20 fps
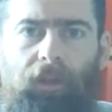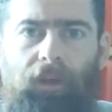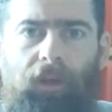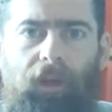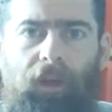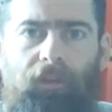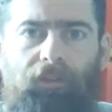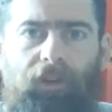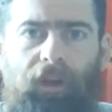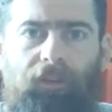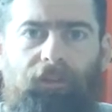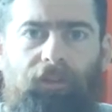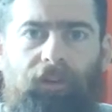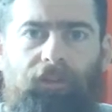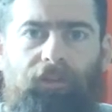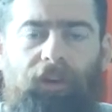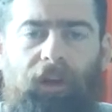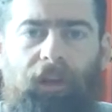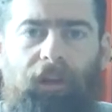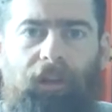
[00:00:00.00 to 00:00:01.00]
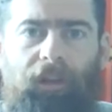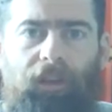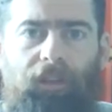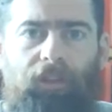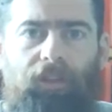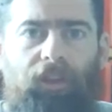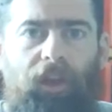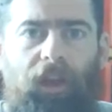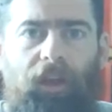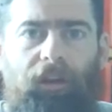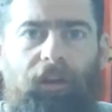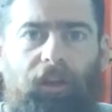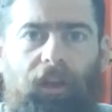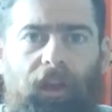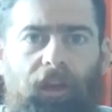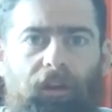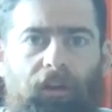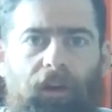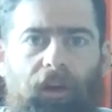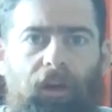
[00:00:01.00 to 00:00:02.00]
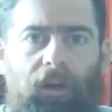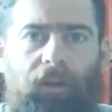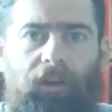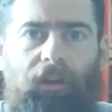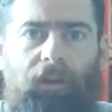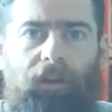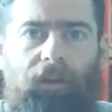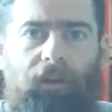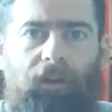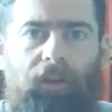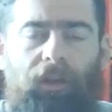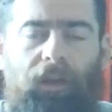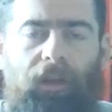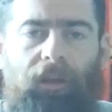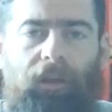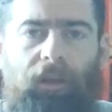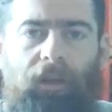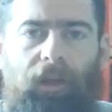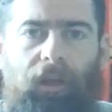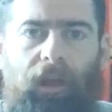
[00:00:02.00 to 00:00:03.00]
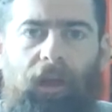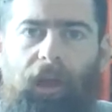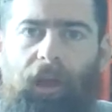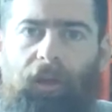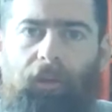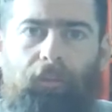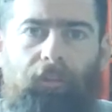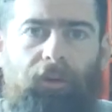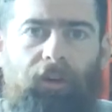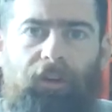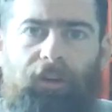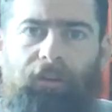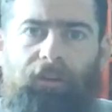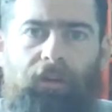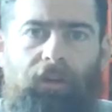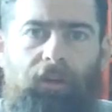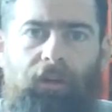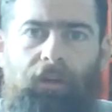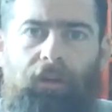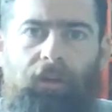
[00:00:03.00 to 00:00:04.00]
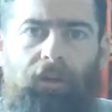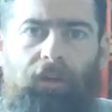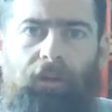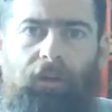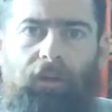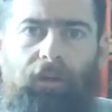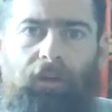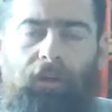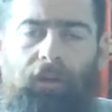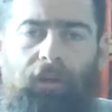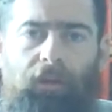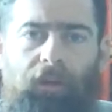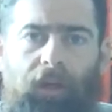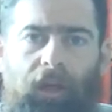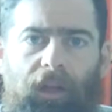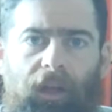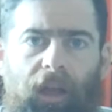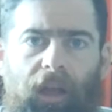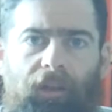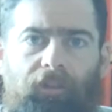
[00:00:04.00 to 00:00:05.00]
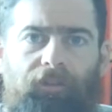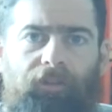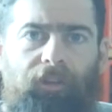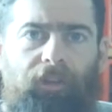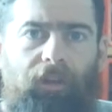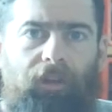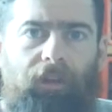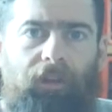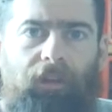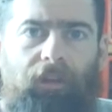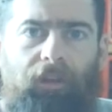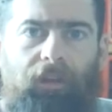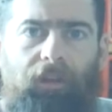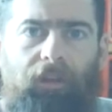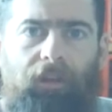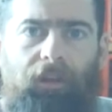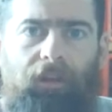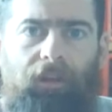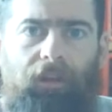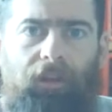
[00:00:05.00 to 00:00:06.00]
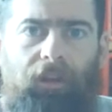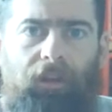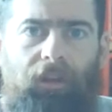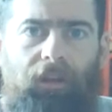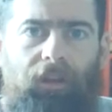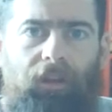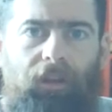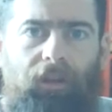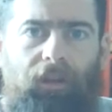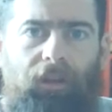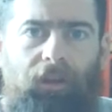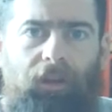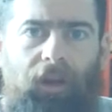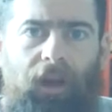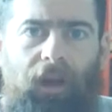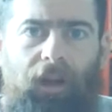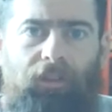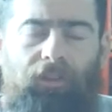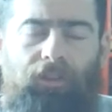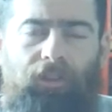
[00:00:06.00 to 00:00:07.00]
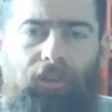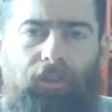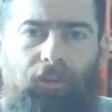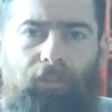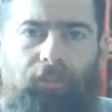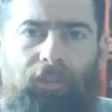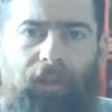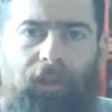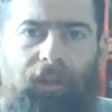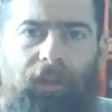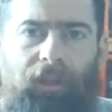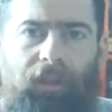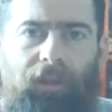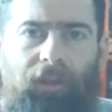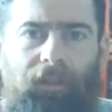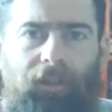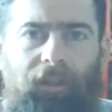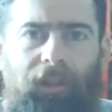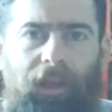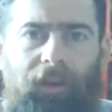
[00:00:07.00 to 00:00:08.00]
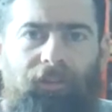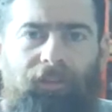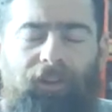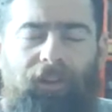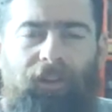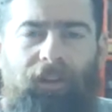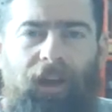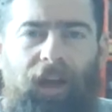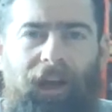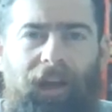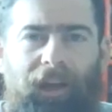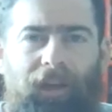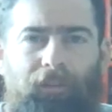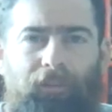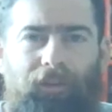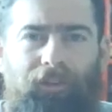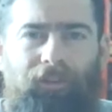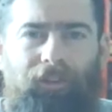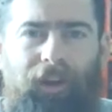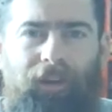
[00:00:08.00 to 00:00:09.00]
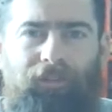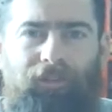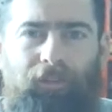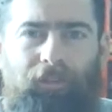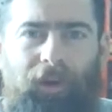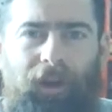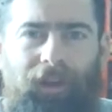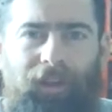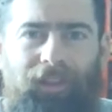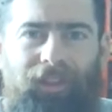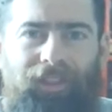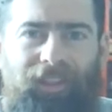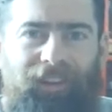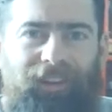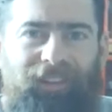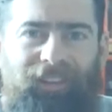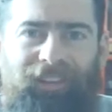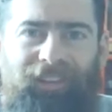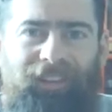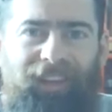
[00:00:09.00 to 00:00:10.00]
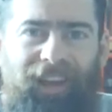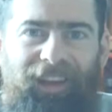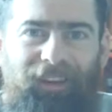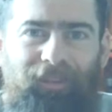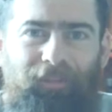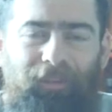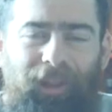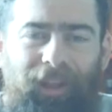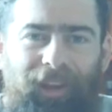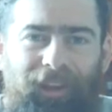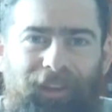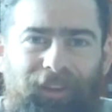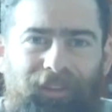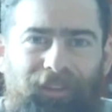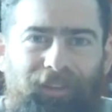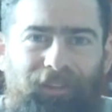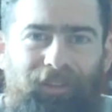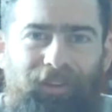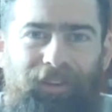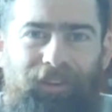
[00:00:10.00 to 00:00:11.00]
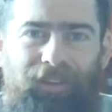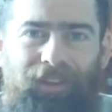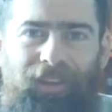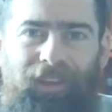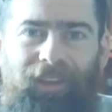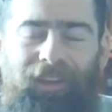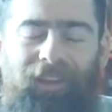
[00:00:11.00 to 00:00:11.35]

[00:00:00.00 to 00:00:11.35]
of every fucking insect to get caught in amber, and every conscious being left to die, bereft by the dead and black universe.